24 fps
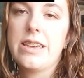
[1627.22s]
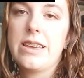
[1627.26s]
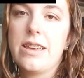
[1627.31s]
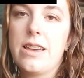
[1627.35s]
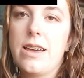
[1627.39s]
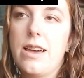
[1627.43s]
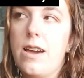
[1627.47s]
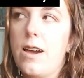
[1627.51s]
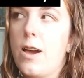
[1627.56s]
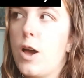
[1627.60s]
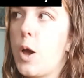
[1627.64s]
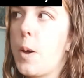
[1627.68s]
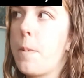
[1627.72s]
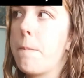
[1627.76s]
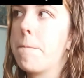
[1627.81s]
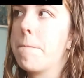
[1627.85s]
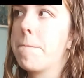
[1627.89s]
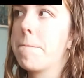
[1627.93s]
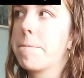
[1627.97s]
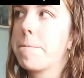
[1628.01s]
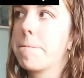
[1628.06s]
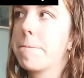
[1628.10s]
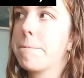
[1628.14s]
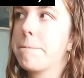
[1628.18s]

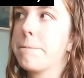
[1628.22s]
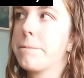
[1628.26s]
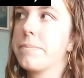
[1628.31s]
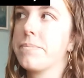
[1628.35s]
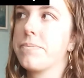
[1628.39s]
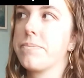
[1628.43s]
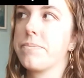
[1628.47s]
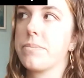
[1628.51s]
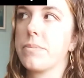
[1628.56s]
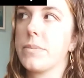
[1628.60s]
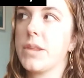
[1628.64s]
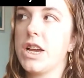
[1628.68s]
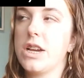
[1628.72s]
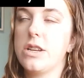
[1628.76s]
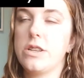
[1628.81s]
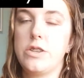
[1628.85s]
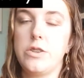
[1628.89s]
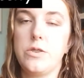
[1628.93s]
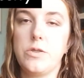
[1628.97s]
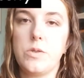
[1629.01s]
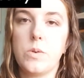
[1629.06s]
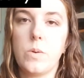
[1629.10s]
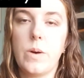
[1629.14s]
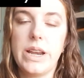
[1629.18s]

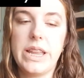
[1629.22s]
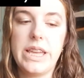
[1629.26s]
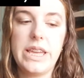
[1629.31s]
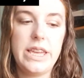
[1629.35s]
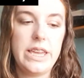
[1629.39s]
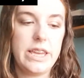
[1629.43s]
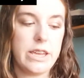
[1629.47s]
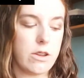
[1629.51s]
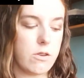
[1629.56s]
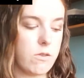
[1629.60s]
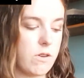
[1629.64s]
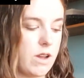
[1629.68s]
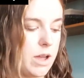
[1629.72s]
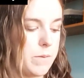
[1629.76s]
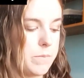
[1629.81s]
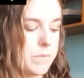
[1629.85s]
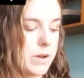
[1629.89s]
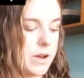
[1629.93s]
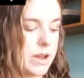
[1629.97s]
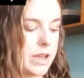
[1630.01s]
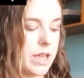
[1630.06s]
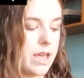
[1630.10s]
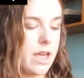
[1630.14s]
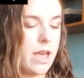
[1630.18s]
220 in
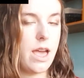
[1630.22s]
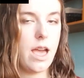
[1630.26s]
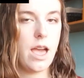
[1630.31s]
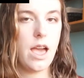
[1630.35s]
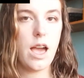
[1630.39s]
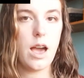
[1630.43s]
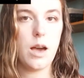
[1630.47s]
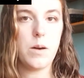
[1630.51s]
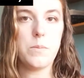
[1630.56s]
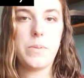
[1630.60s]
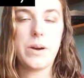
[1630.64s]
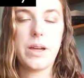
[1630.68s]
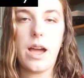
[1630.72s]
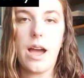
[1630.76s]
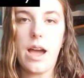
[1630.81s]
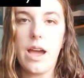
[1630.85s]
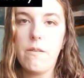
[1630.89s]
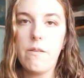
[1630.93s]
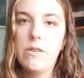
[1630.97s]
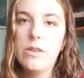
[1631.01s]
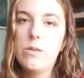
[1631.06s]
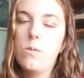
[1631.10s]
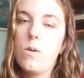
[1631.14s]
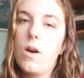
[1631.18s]
cranberry, but I
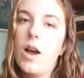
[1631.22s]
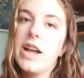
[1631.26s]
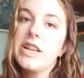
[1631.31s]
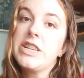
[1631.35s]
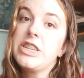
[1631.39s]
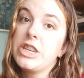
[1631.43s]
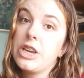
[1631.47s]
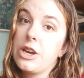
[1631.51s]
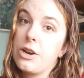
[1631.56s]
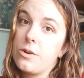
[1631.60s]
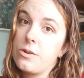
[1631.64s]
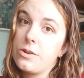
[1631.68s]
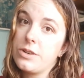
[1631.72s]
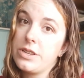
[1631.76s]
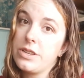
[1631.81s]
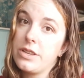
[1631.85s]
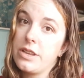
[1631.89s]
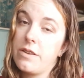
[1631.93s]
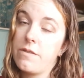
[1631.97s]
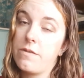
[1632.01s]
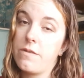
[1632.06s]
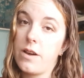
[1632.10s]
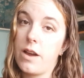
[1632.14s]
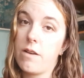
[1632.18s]
would watch out,
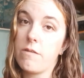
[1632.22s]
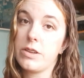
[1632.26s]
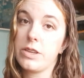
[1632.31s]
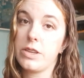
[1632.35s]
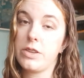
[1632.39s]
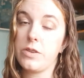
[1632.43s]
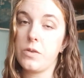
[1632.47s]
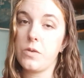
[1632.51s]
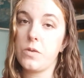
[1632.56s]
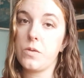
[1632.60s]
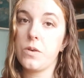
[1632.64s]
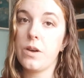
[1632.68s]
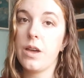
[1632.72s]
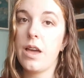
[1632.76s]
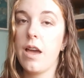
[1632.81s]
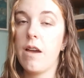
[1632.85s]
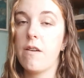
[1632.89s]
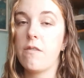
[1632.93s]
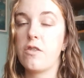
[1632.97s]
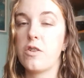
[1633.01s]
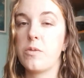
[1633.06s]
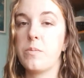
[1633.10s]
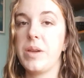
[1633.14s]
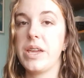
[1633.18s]
if I were you,
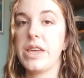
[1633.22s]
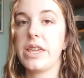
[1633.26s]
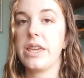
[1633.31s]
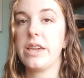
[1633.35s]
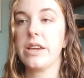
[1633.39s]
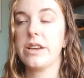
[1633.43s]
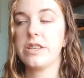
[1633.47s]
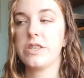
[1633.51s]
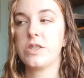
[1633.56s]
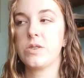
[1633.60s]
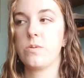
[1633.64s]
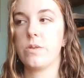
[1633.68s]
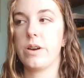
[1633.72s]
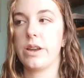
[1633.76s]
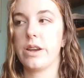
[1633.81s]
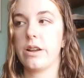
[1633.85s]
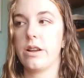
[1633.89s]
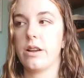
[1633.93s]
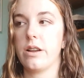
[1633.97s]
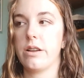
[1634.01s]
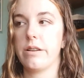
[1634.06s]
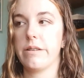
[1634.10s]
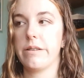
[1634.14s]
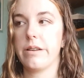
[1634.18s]
for making a sweater
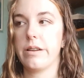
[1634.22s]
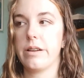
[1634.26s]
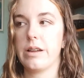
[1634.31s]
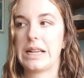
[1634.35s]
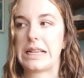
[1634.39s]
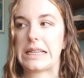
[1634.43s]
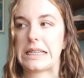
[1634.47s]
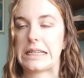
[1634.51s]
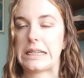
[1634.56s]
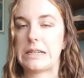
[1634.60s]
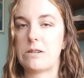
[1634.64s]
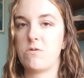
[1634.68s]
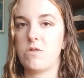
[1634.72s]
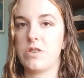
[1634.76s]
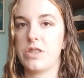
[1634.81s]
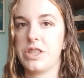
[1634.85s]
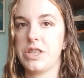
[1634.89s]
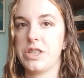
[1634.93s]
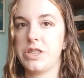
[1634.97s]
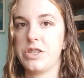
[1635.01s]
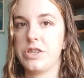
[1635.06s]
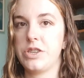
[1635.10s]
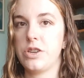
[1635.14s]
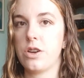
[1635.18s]
with
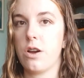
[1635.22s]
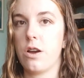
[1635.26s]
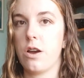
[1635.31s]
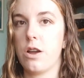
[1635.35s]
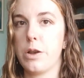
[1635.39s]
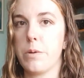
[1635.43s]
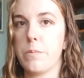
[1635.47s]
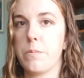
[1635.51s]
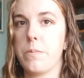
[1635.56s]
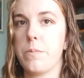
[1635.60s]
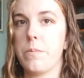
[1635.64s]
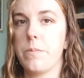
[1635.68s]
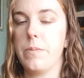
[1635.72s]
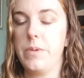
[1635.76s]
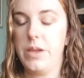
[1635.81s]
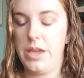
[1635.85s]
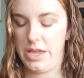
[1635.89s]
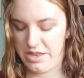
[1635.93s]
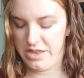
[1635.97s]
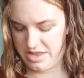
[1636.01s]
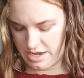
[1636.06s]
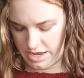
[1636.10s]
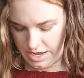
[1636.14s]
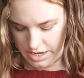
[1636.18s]
this yarn.
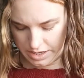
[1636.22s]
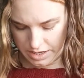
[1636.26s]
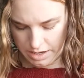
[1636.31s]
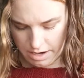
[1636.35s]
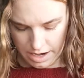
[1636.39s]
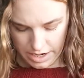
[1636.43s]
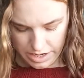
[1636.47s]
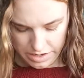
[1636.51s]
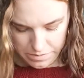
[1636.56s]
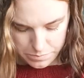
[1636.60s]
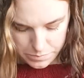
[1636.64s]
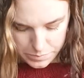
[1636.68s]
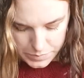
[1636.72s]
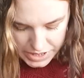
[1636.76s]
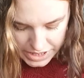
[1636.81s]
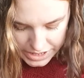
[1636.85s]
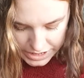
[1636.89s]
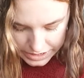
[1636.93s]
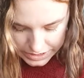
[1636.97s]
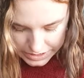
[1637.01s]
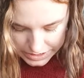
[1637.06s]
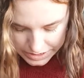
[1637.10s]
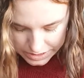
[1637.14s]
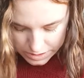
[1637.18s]
It kind of
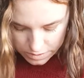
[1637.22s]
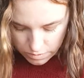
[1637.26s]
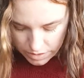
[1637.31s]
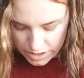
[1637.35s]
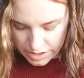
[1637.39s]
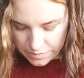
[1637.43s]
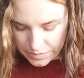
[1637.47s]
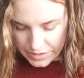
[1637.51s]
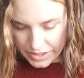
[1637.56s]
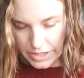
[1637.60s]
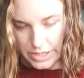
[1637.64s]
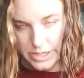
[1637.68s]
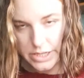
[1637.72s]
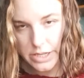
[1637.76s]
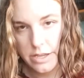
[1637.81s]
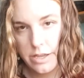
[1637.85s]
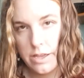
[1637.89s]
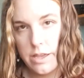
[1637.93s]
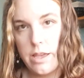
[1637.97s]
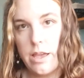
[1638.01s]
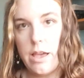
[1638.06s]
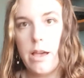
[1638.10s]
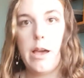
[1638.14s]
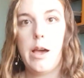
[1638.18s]
pills quite a bit,
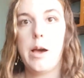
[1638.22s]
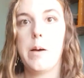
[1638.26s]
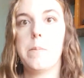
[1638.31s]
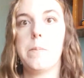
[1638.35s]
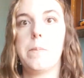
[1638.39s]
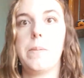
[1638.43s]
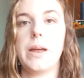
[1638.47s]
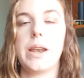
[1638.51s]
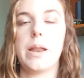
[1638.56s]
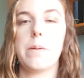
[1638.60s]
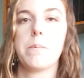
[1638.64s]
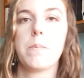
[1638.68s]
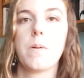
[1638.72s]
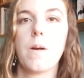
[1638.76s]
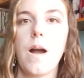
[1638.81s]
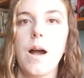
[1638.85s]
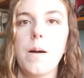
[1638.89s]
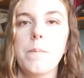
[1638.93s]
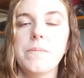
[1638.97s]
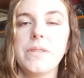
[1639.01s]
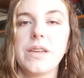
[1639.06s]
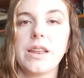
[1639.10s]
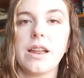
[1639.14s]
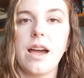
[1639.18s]
but a problem
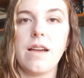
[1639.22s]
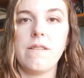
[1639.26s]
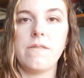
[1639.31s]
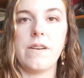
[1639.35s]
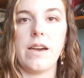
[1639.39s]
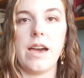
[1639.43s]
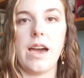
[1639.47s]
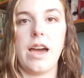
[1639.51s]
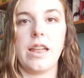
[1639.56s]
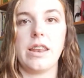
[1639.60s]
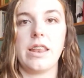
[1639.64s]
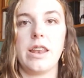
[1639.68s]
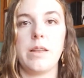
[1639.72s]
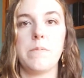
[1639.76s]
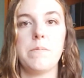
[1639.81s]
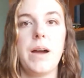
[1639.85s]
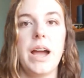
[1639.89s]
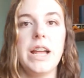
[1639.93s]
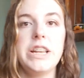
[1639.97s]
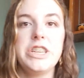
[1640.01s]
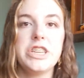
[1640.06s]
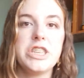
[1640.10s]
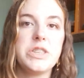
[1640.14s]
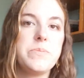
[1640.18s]
that I've had, and it might
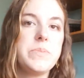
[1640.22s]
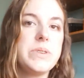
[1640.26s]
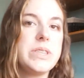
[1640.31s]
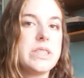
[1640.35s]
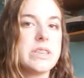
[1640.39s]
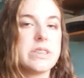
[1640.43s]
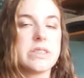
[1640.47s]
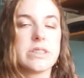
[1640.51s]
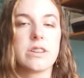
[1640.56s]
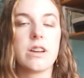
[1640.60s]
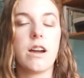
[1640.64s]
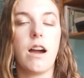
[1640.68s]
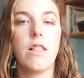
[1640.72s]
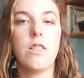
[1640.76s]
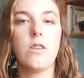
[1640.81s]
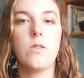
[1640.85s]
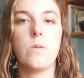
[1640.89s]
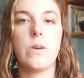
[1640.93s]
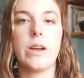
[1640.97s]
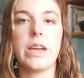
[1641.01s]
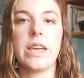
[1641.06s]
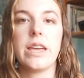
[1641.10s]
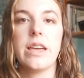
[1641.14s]
just be this colorway,